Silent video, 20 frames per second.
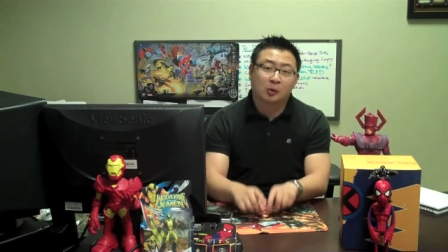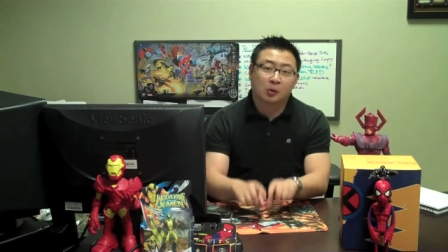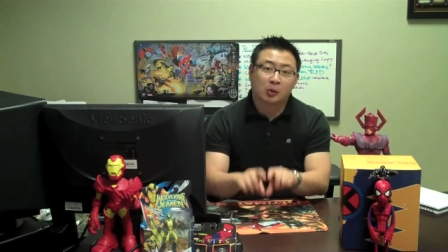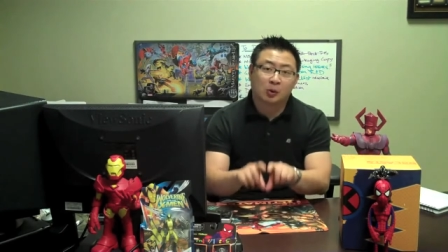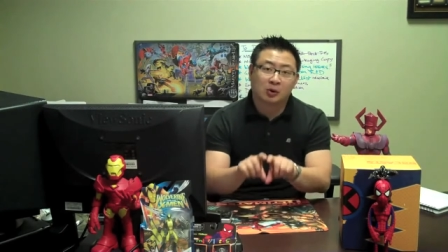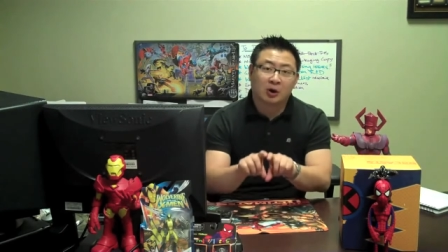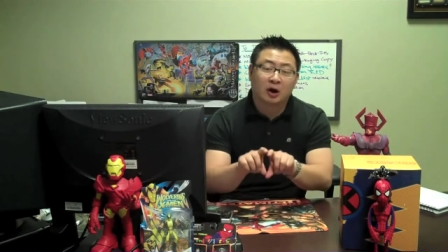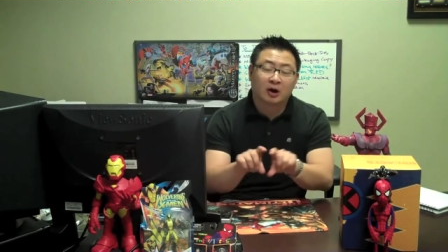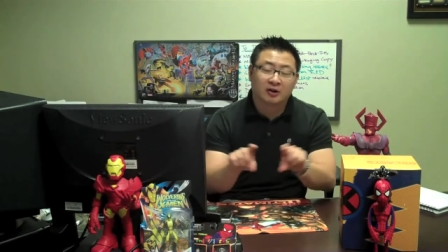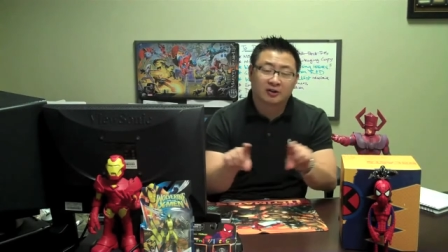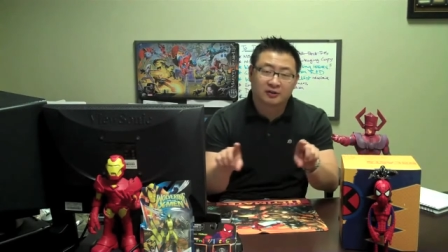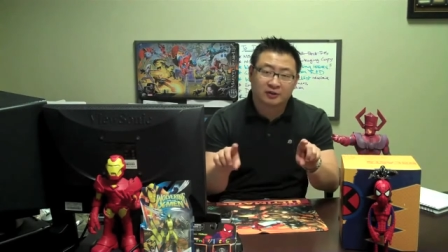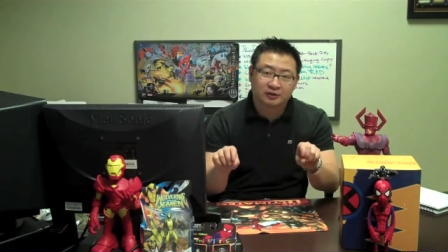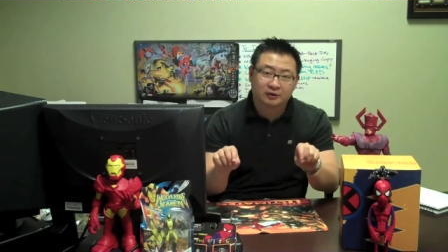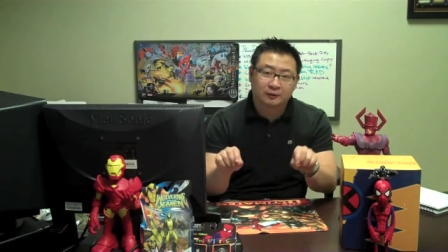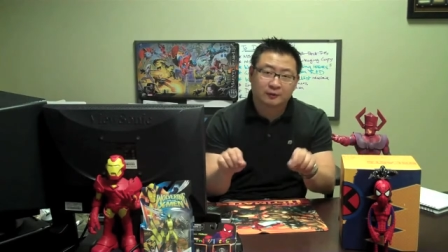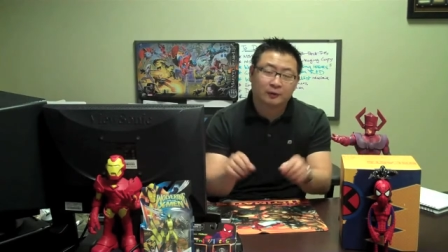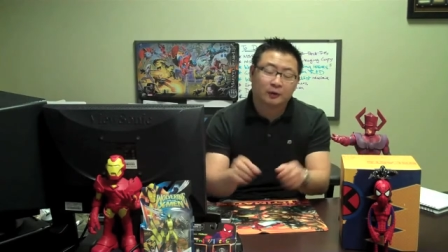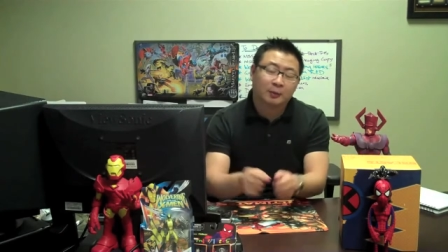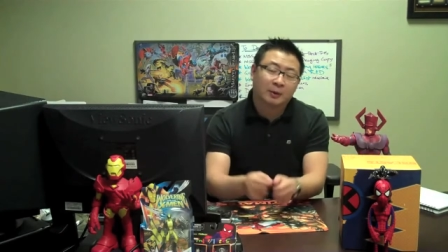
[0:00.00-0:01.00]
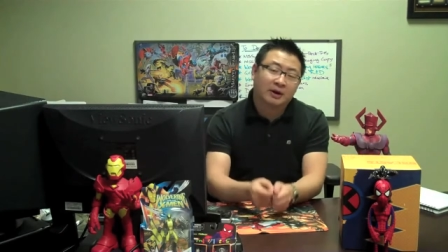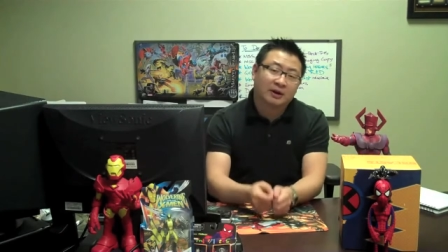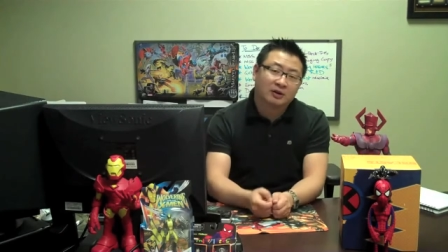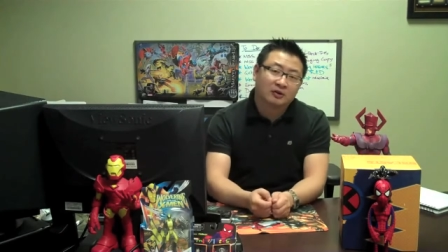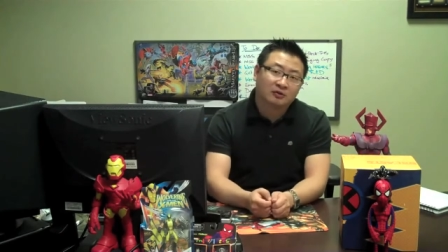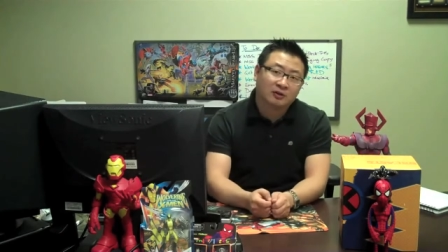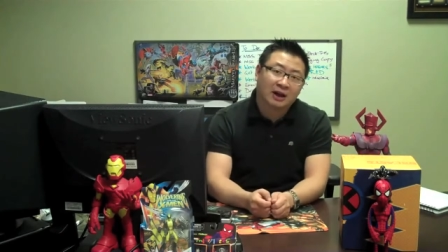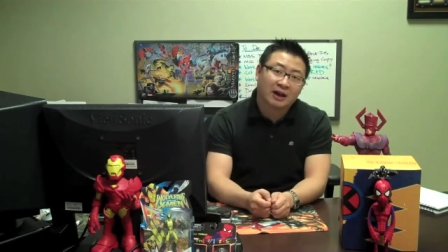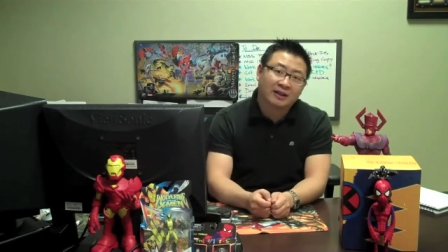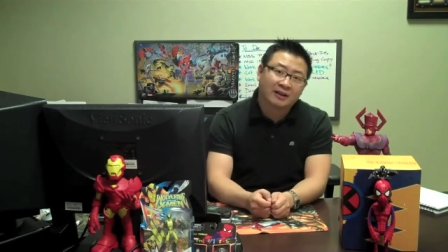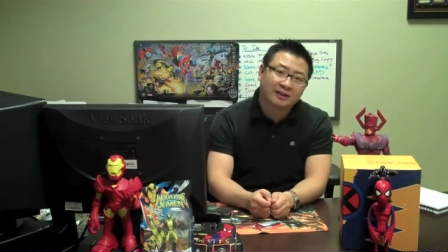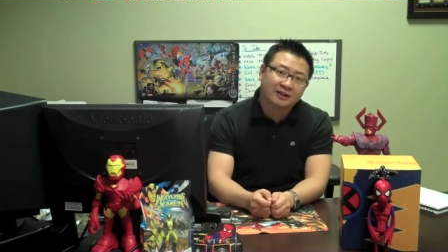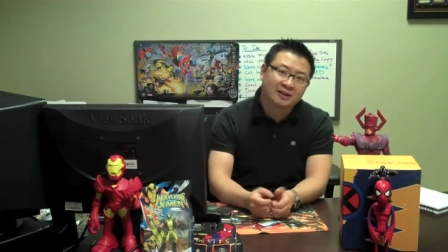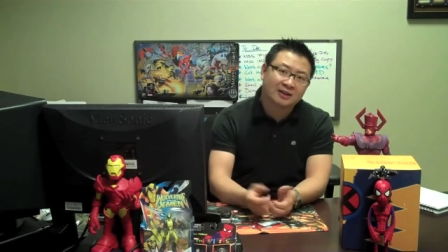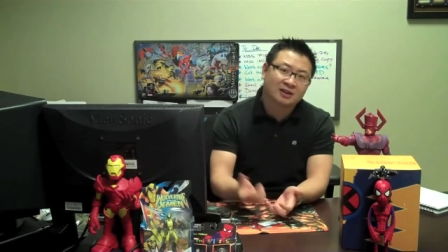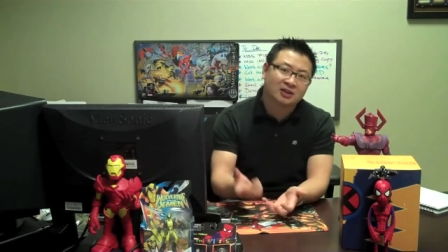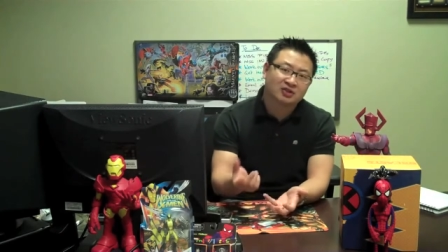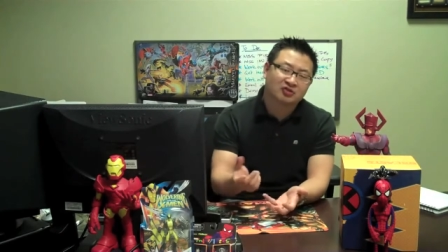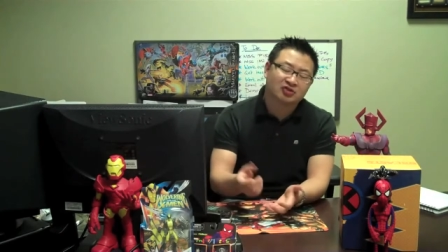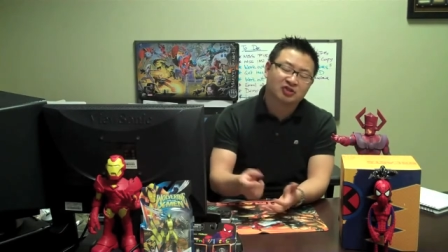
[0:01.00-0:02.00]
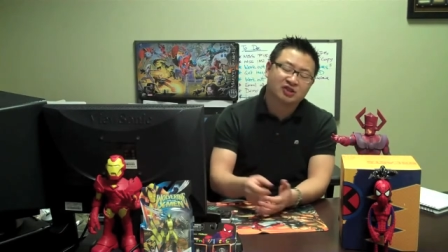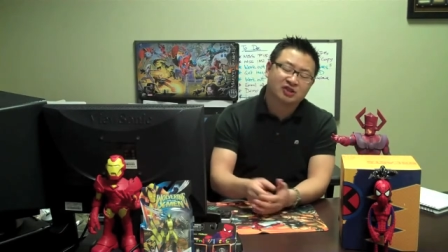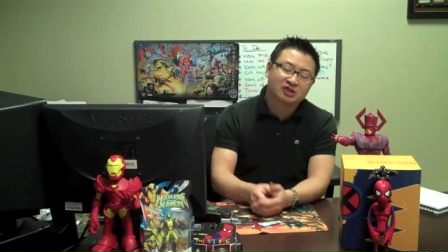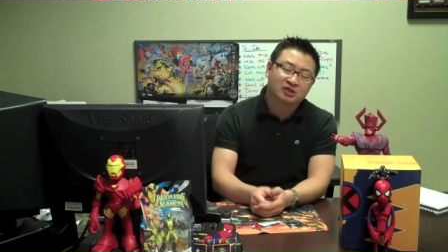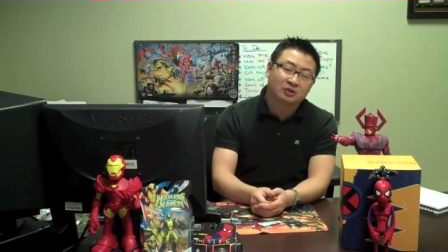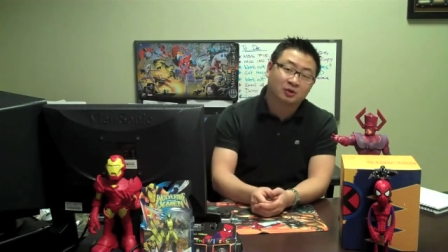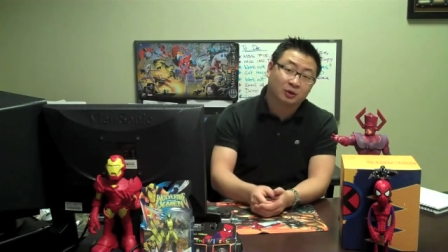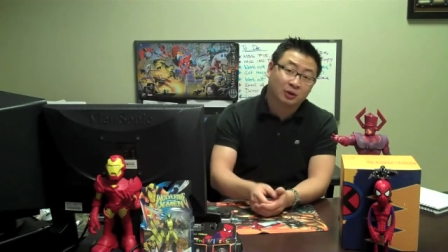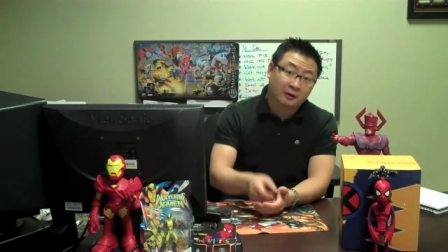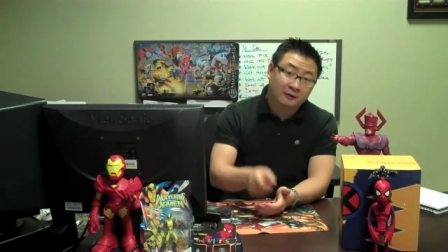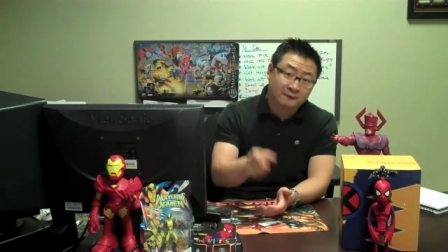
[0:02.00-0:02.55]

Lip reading: horizontal format rather than the traditional